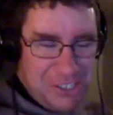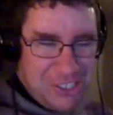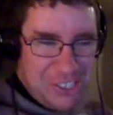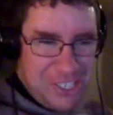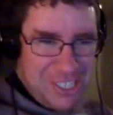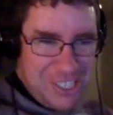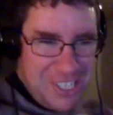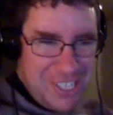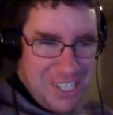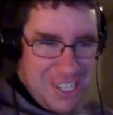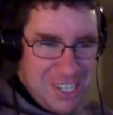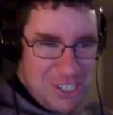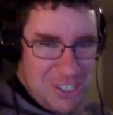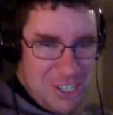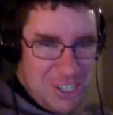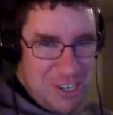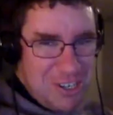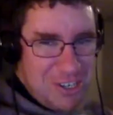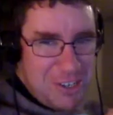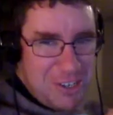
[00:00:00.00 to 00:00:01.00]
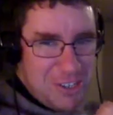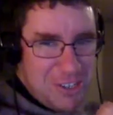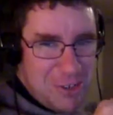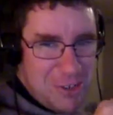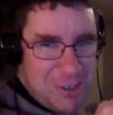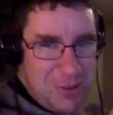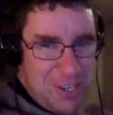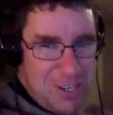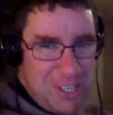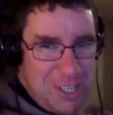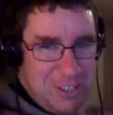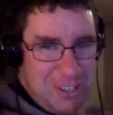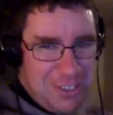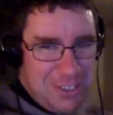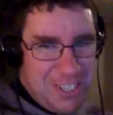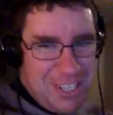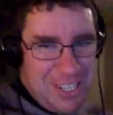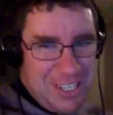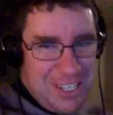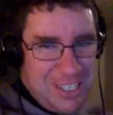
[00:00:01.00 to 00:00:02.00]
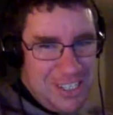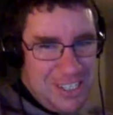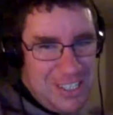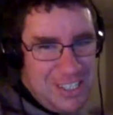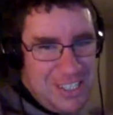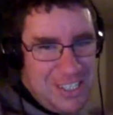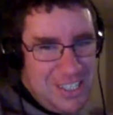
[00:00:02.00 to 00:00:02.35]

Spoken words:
you should share your story, Hell Kitten.